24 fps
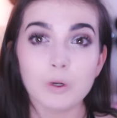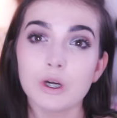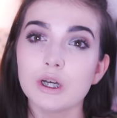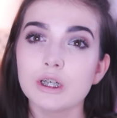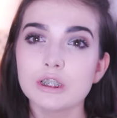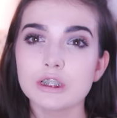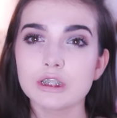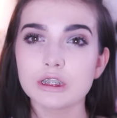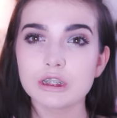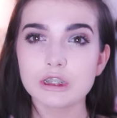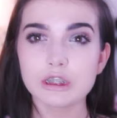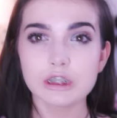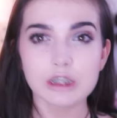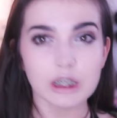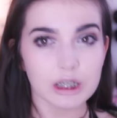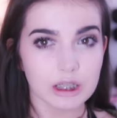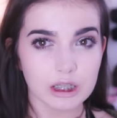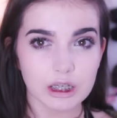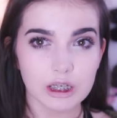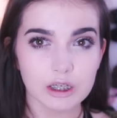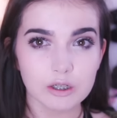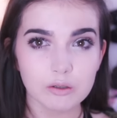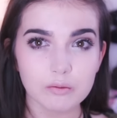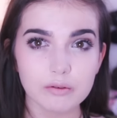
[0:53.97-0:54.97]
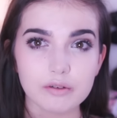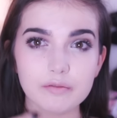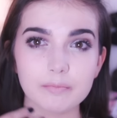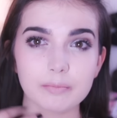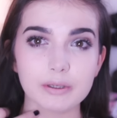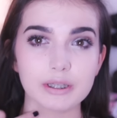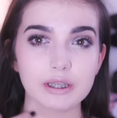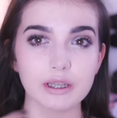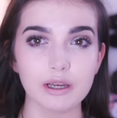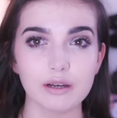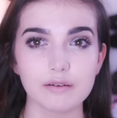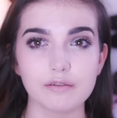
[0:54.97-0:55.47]
We're just chilling. We've
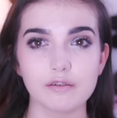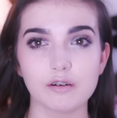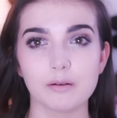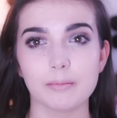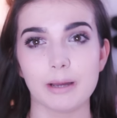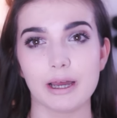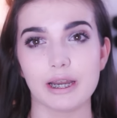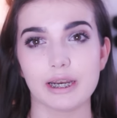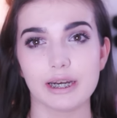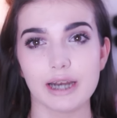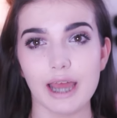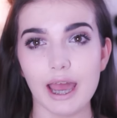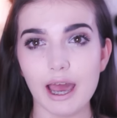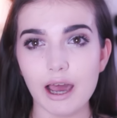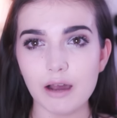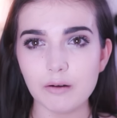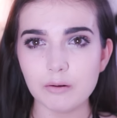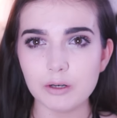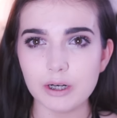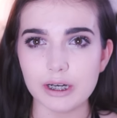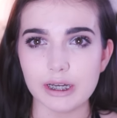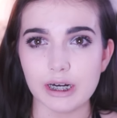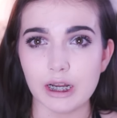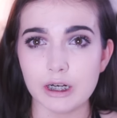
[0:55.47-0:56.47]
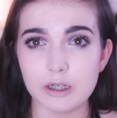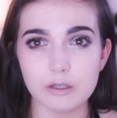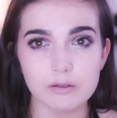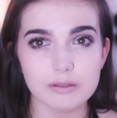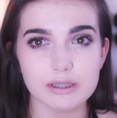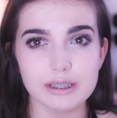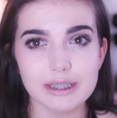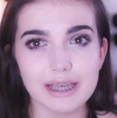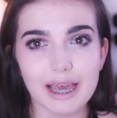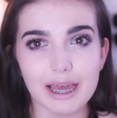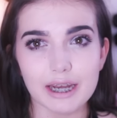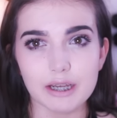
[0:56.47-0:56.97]
been there for about an hour and I
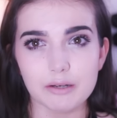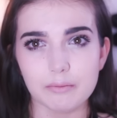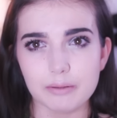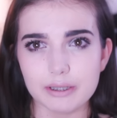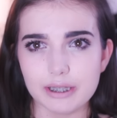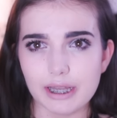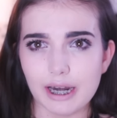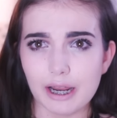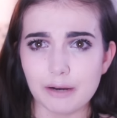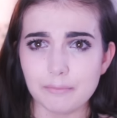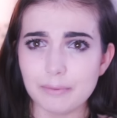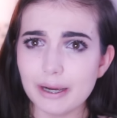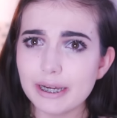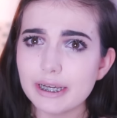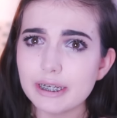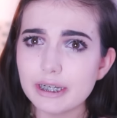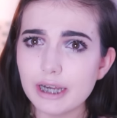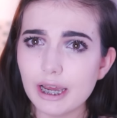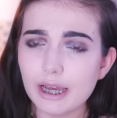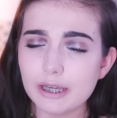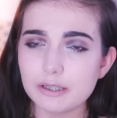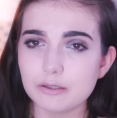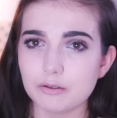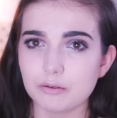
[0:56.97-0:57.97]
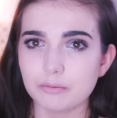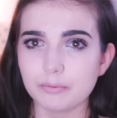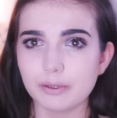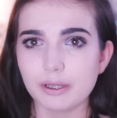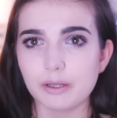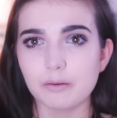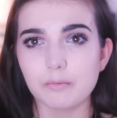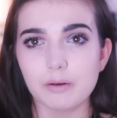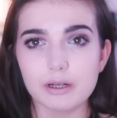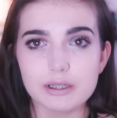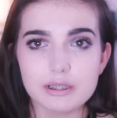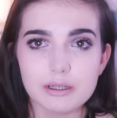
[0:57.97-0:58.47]
don't see anyone that I recognize or
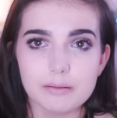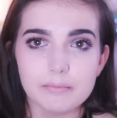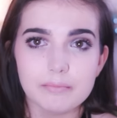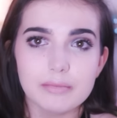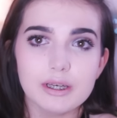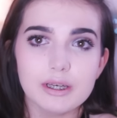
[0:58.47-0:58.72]
really want to